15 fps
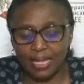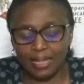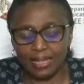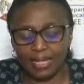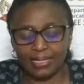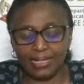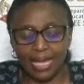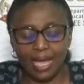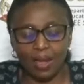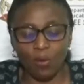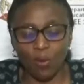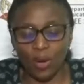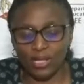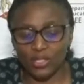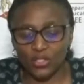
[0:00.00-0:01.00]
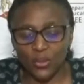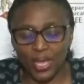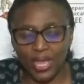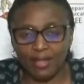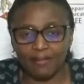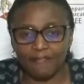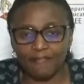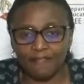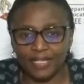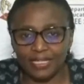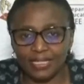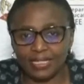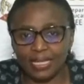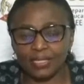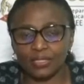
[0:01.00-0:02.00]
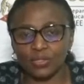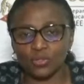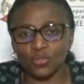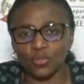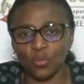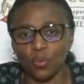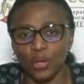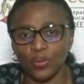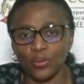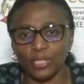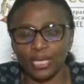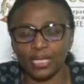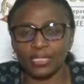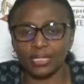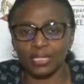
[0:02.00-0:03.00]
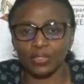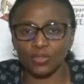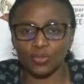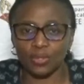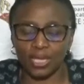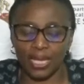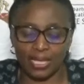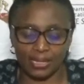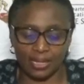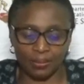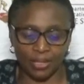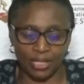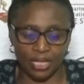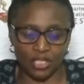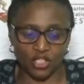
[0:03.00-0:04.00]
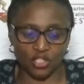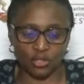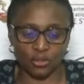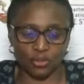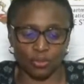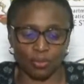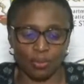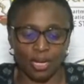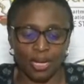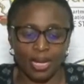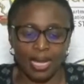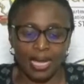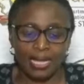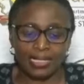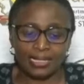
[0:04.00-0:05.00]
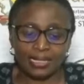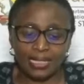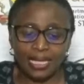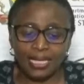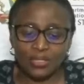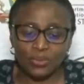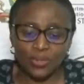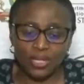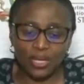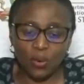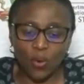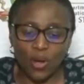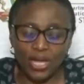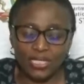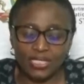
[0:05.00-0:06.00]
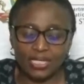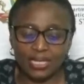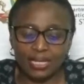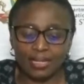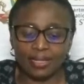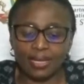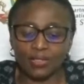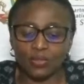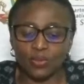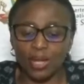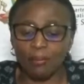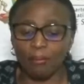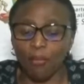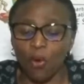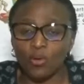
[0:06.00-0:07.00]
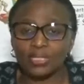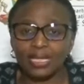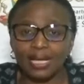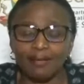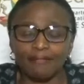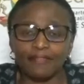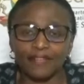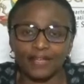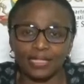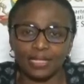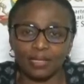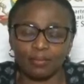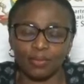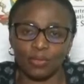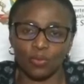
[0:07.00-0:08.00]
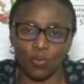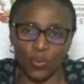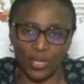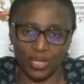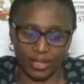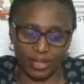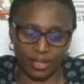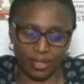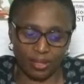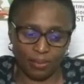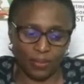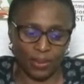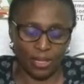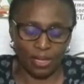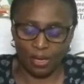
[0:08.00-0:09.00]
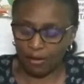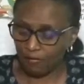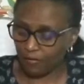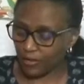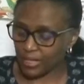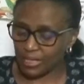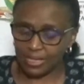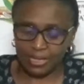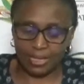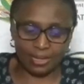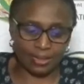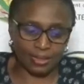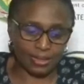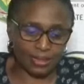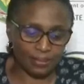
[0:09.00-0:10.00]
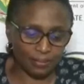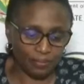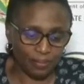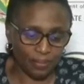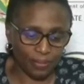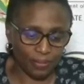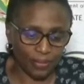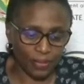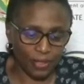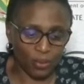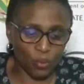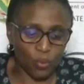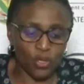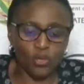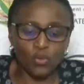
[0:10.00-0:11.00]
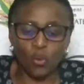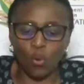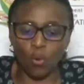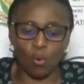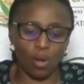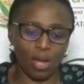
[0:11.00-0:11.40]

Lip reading: that I want to emphasize to you when we get into the examination room. Start with the question that we are most comfortable with. For instance, we know